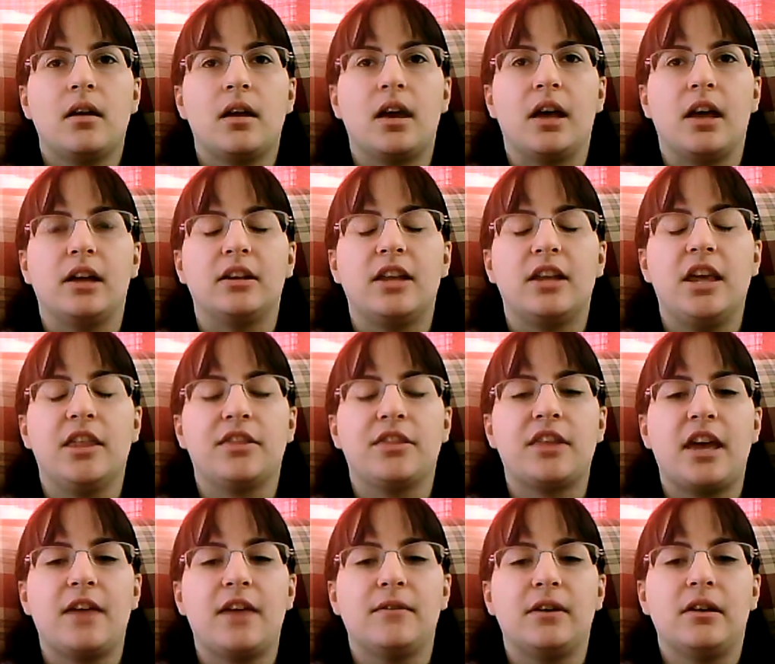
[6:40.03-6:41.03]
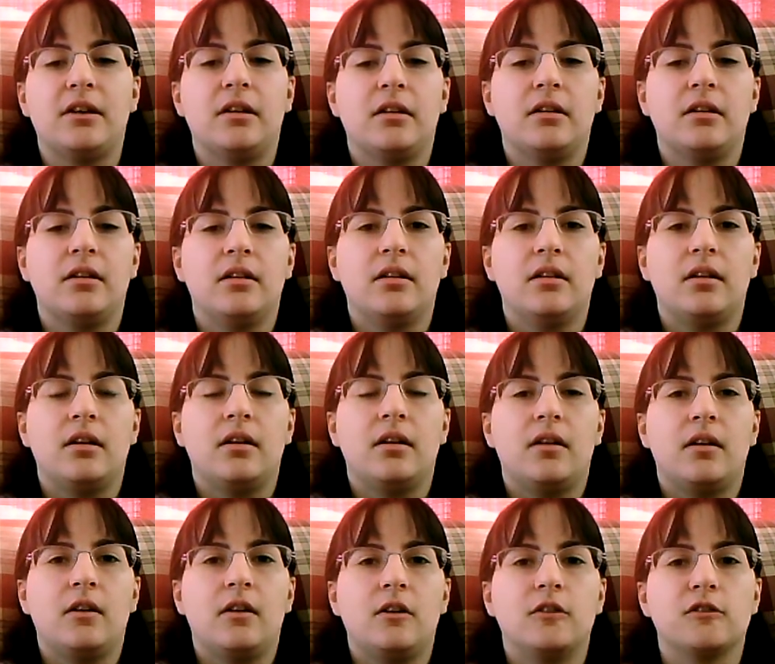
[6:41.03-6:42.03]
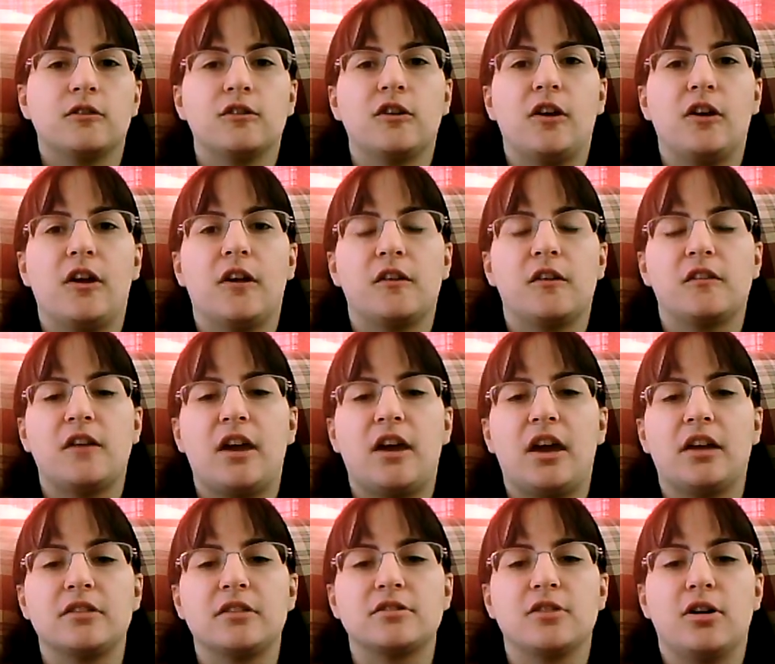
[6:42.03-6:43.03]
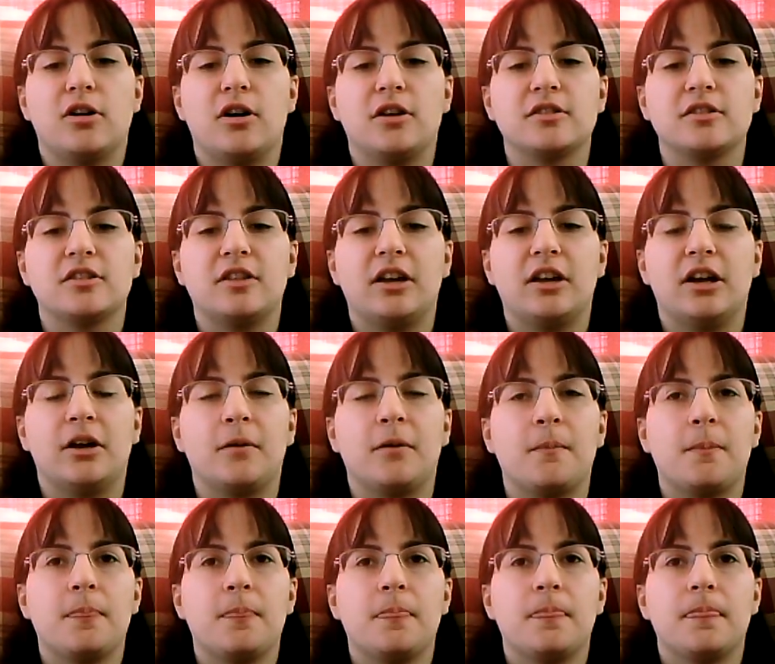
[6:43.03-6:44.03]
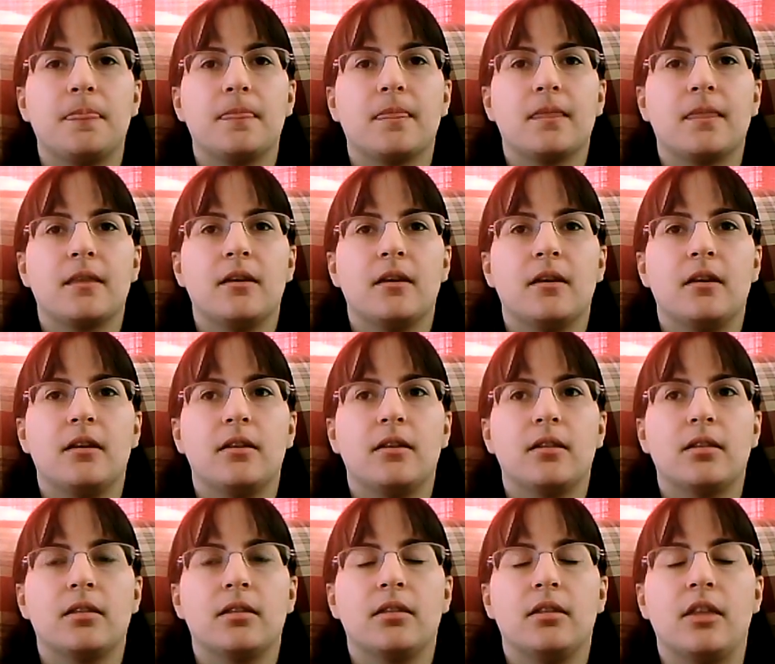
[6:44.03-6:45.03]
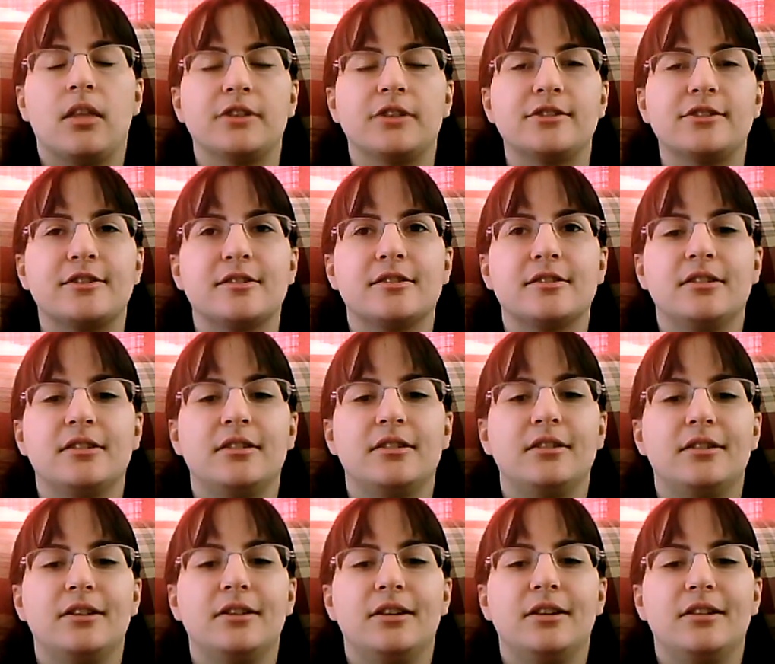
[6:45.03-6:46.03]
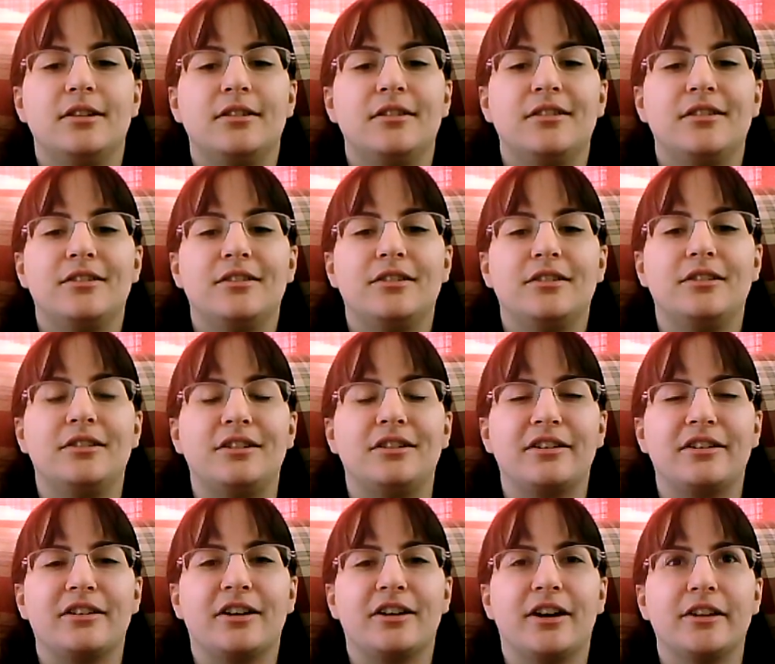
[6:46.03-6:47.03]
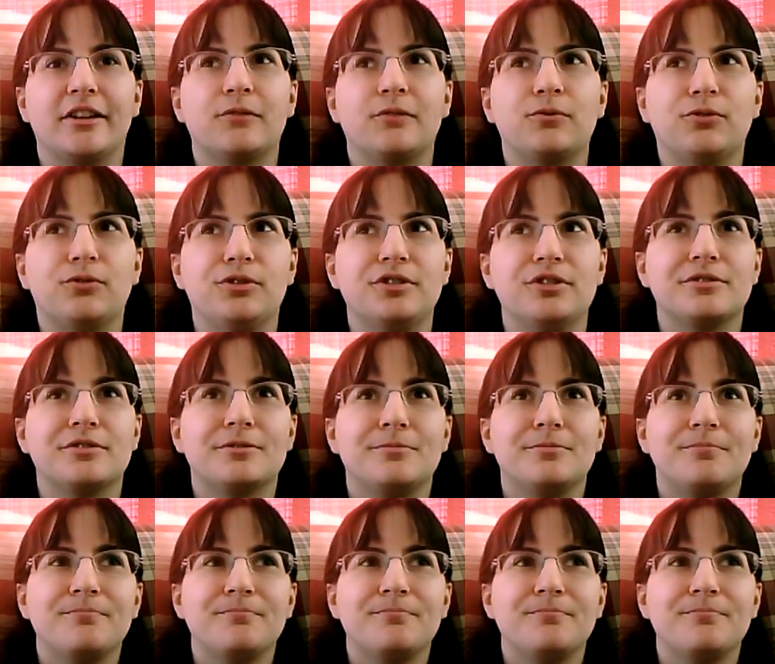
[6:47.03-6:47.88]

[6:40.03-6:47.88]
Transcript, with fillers: And Keith David so, sang songs in there. They're just, ugh, God, the voice.